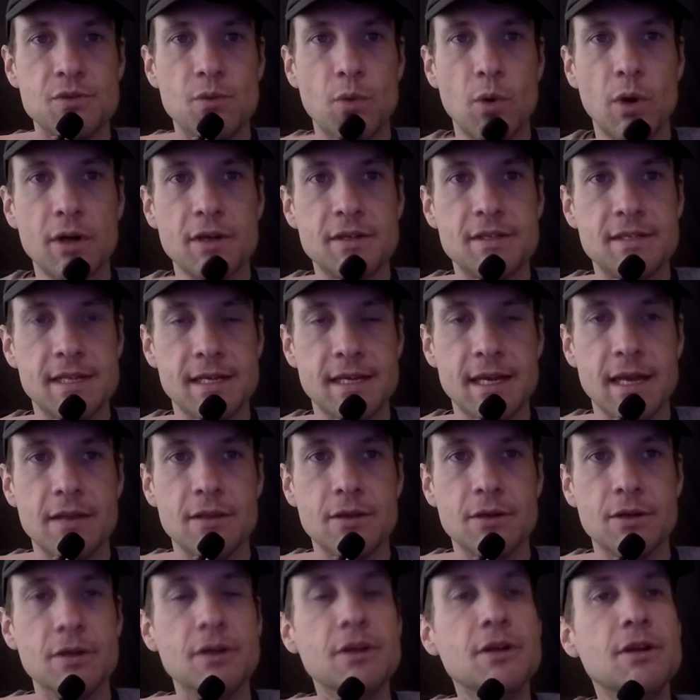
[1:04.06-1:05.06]
work
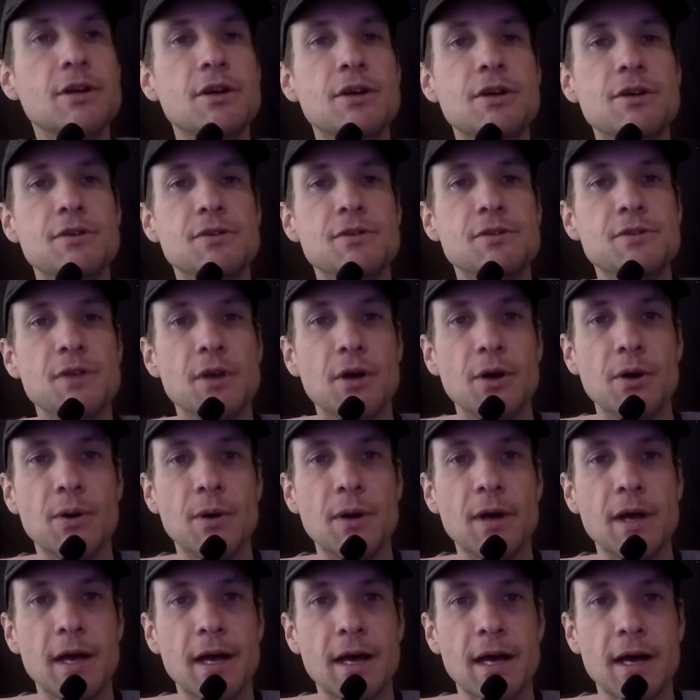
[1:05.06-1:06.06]
together.
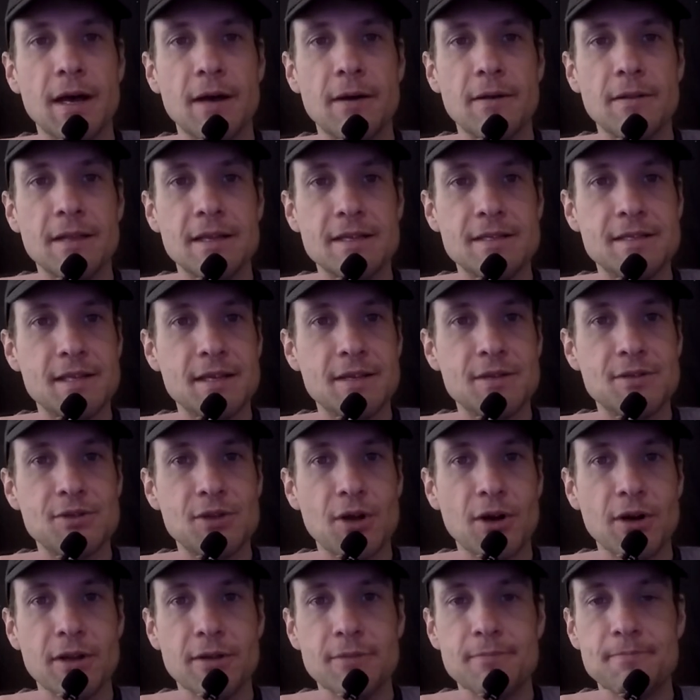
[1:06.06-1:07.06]
So let's get
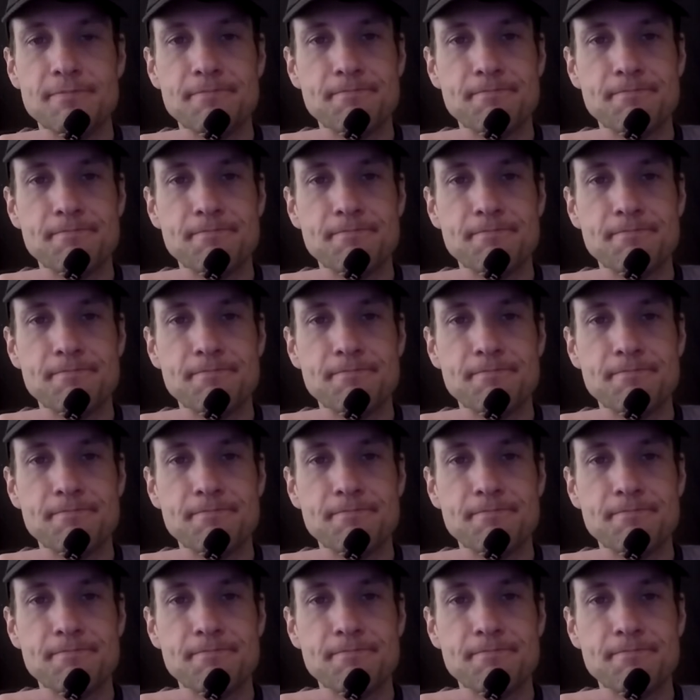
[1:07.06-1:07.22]
started.